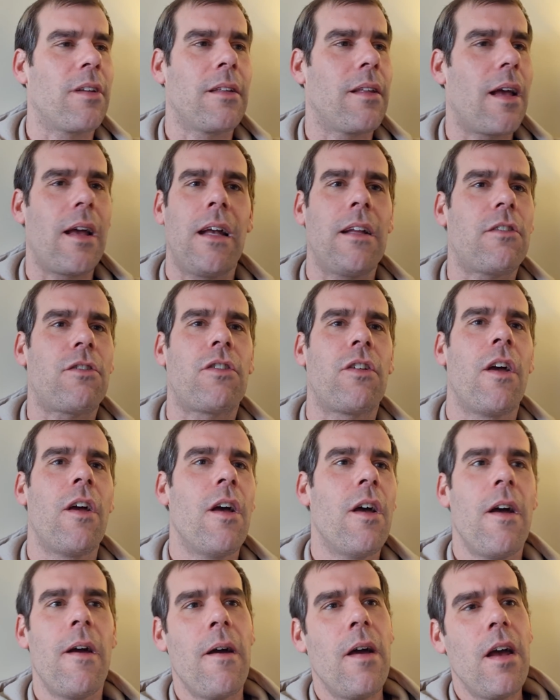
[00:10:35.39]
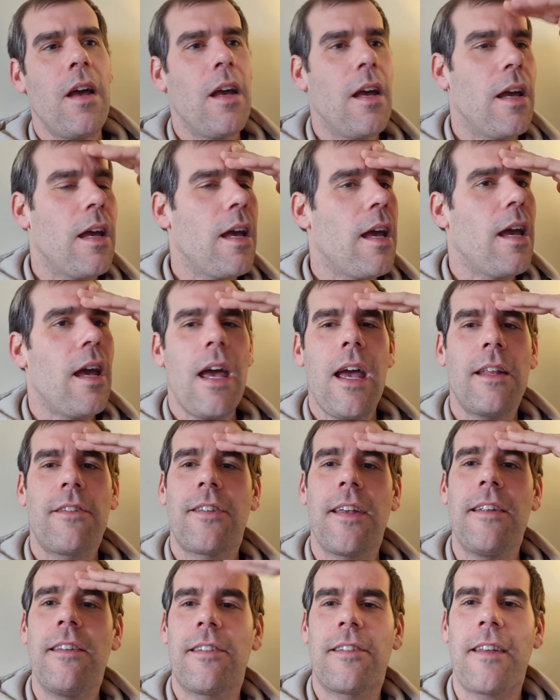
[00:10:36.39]
And it's
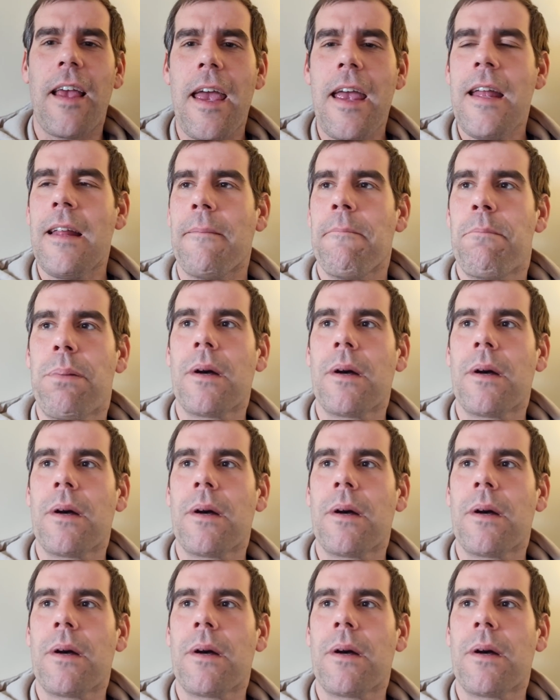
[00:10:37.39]
insane.